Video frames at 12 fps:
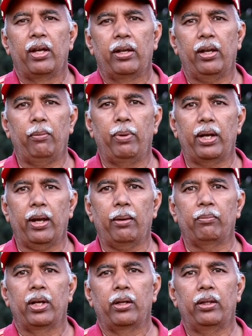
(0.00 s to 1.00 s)
he
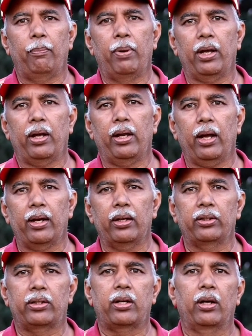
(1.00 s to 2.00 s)
became the
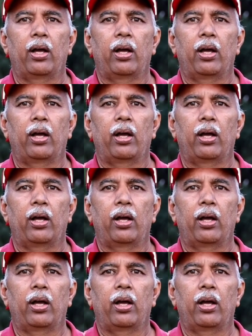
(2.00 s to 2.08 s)
youngest